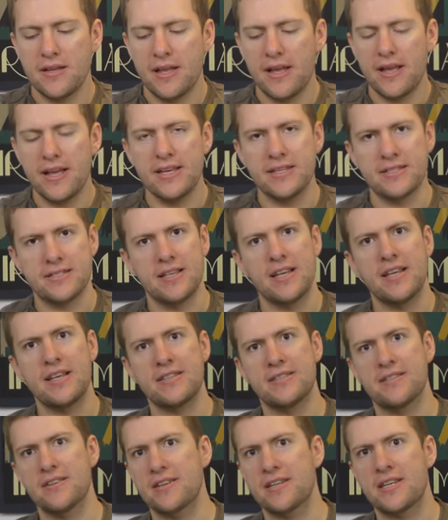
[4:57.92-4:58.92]
is
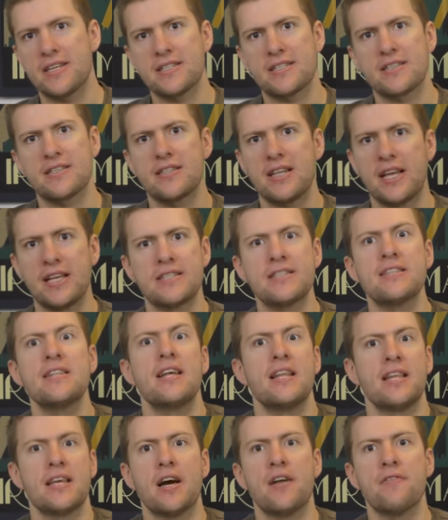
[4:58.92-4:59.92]
it's like it's it's
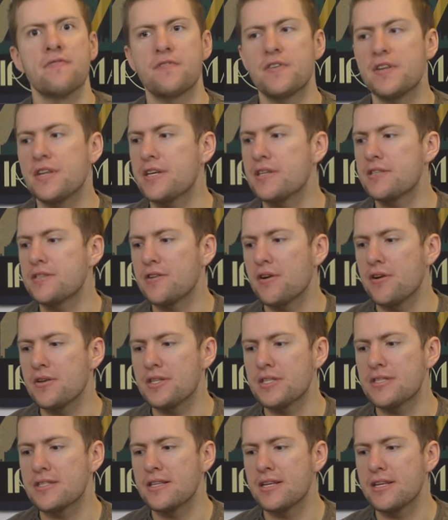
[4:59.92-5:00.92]
clearly unfinished,
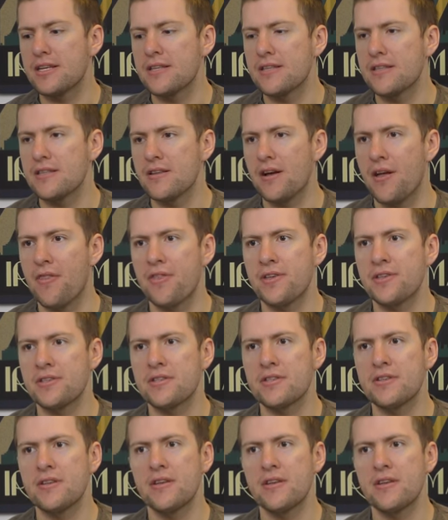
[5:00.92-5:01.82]
honestly. Like this,